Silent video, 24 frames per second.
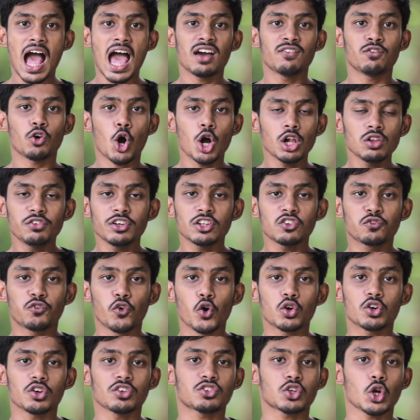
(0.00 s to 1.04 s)
I have always
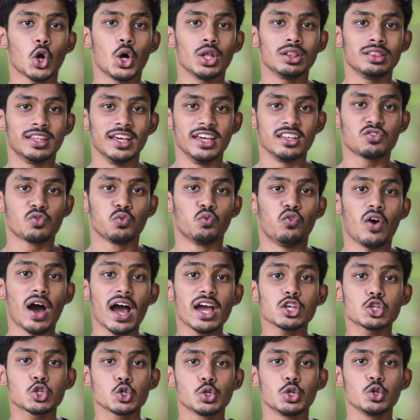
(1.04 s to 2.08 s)
focused on this.
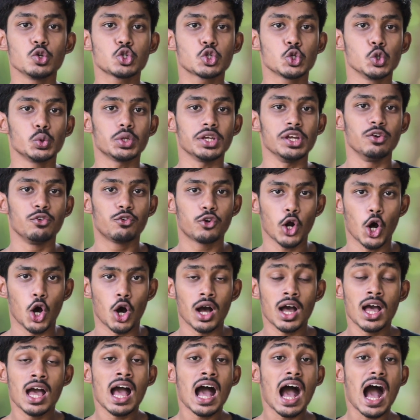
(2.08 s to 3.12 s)
Why should you shoot in RAW?
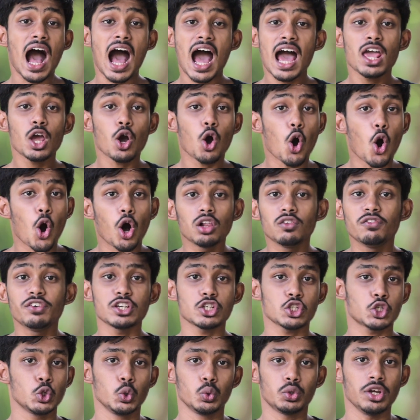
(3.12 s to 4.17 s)
I
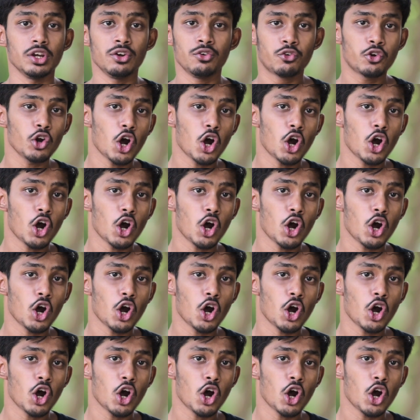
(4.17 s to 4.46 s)
always shoot in